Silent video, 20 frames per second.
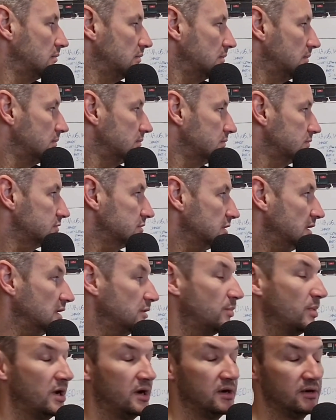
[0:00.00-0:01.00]
slightly
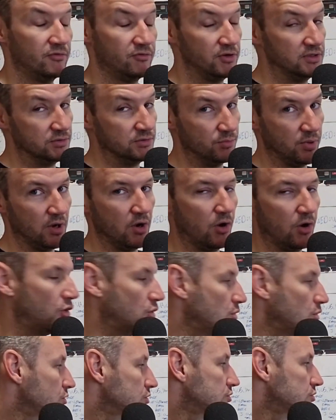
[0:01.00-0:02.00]
paraphrasing, but
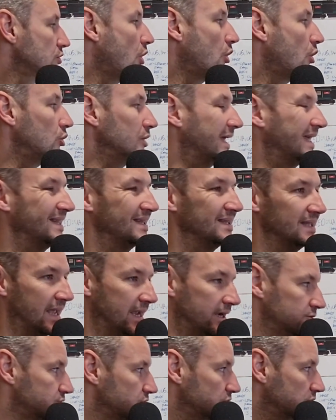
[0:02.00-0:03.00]
almost all
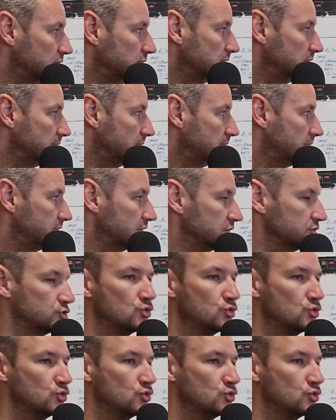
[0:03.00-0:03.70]
electrical. There's no